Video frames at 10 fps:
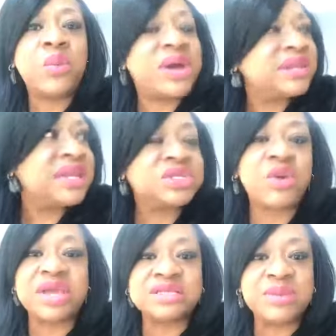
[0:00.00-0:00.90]
one of these
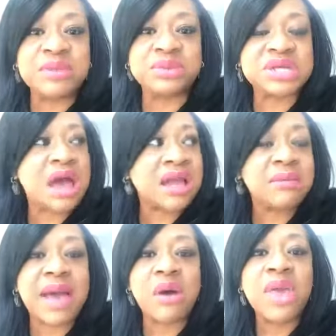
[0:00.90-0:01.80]
crazy people talking
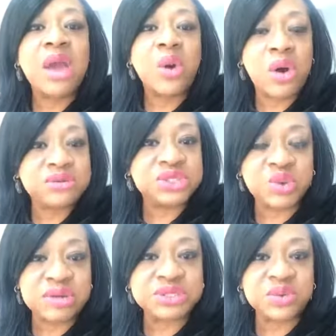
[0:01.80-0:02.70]
about quoting
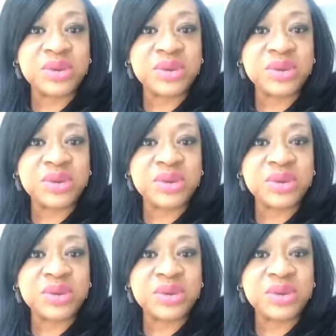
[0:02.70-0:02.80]
scripture.